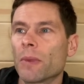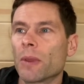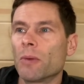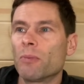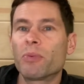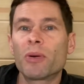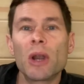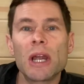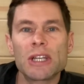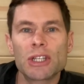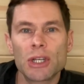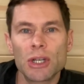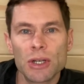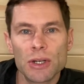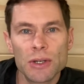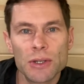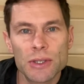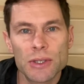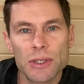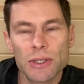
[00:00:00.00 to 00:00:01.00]

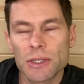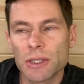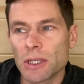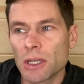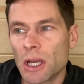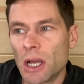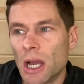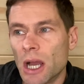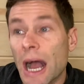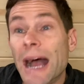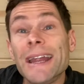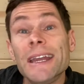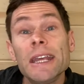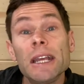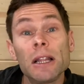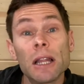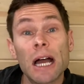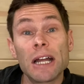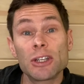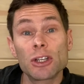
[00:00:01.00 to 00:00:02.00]
pressures,
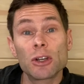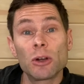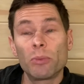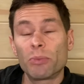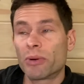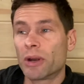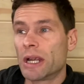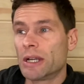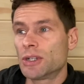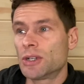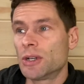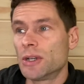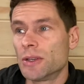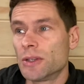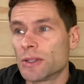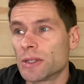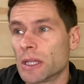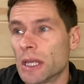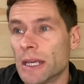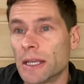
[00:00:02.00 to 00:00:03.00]
ideological
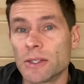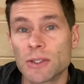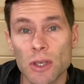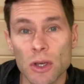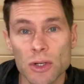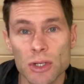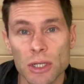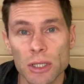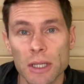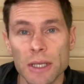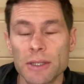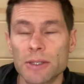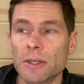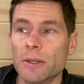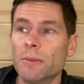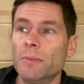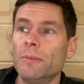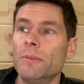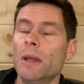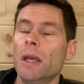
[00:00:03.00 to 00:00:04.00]
pressures like
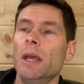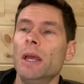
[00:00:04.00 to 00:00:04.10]
socialism,